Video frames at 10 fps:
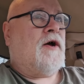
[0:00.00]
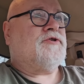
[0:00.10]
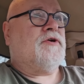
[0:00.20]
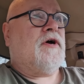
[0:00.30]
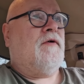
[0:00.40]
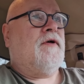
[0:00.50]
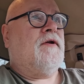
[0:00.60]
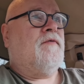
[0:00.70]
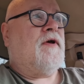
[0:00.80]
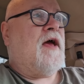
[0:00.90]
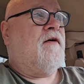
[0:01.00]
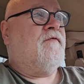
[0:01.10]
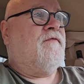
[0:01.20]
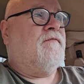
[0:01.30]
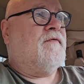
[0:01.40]
washer going, we
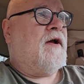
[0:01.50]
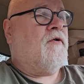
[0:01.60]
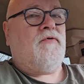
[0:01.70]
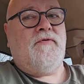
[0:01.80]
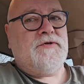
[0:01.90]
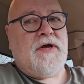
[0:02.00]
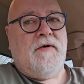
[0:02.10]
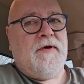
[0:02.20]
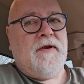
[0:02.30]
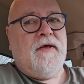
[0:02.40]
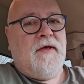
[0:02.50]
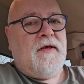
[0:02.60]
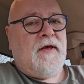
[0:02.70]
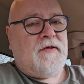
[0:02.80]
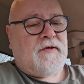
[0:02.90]
have air tools going.
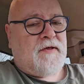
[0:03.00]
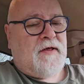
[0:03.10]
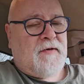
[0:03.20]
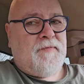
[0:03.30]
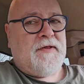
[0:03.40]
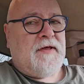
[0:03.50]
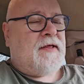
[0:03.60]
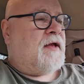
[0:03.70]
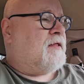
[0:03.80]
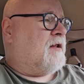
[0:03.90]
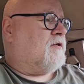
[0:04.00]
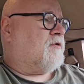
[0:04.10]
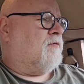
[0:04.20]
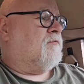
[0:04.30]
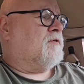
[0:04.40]
It's just, it's a busy day today,
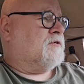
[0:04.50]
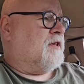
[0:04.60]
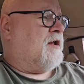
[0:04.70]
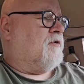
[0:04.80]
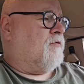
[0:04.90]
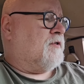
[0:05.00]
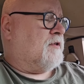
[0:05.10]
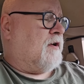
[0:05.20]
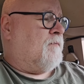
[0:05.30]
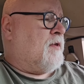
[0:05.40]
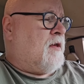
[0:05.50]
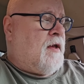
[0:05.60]
so there's a lot of noise in there.